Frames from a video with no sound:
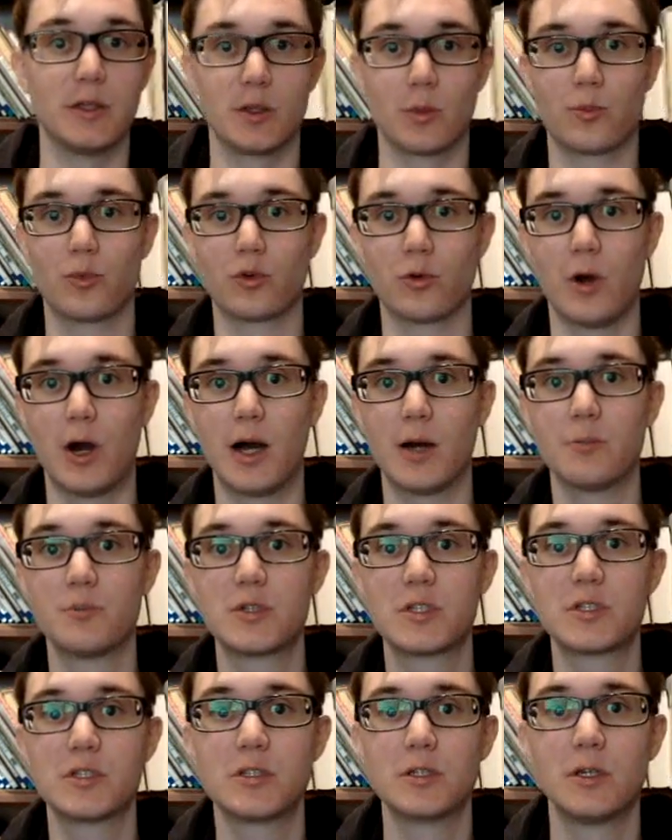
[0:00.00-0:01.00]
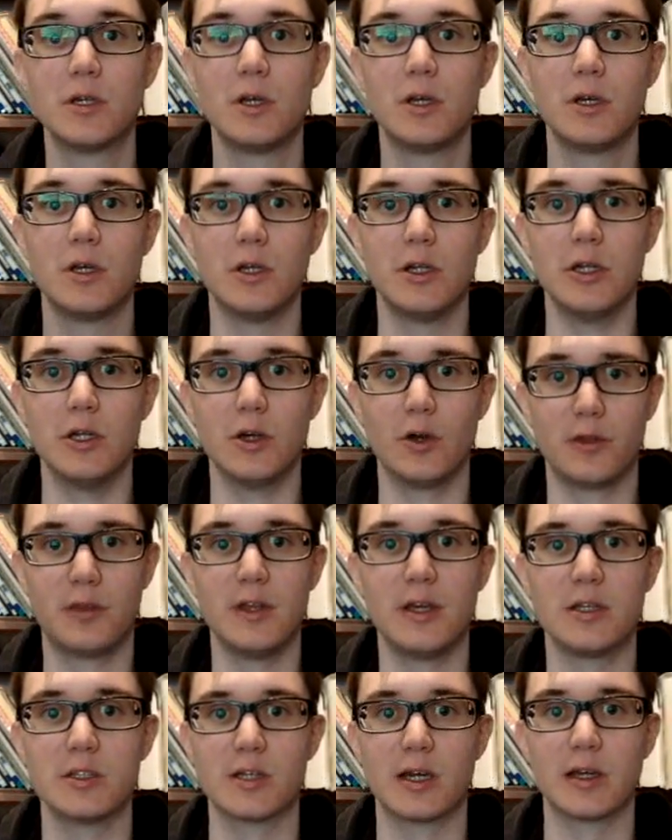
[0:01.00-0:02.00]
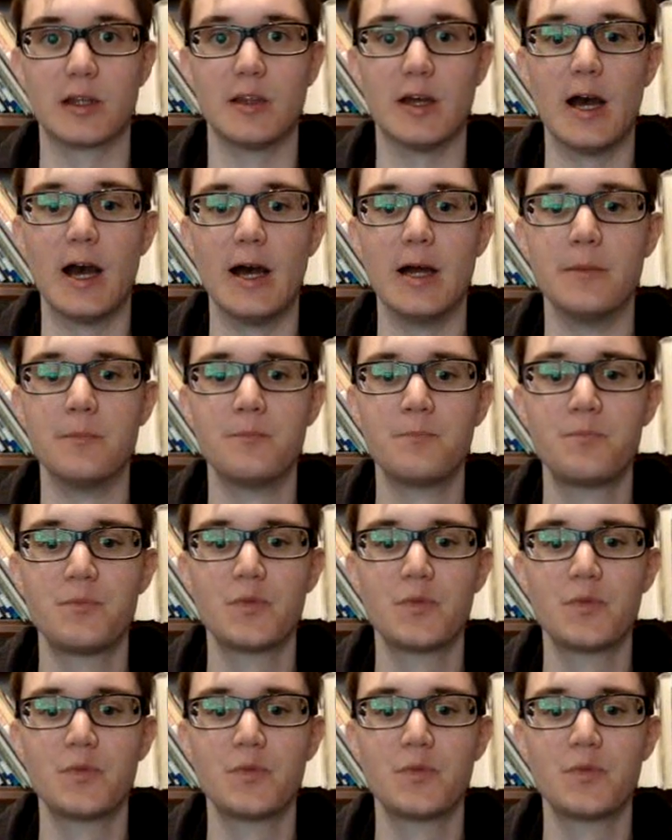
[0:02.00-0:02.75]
the props, you know, things like that.